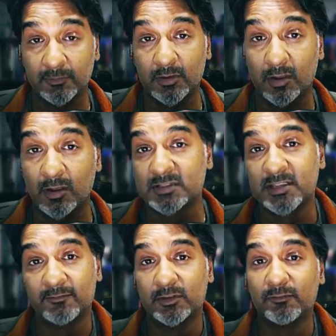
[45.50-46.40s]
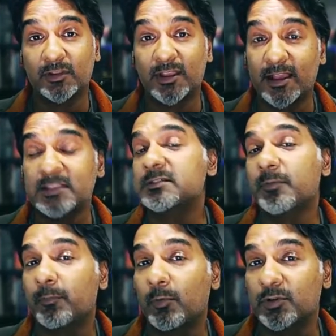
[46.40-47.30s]
cars have different kinds of
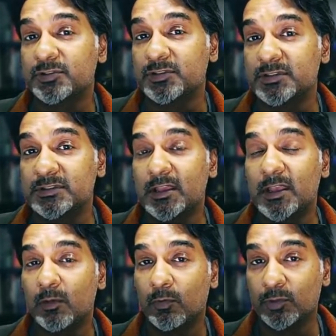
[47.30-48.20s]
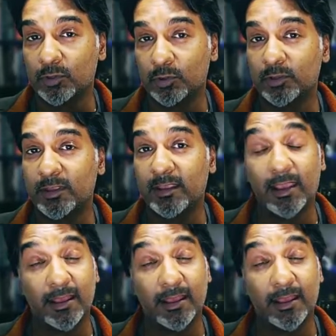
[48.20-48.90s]
proportions when you're looking at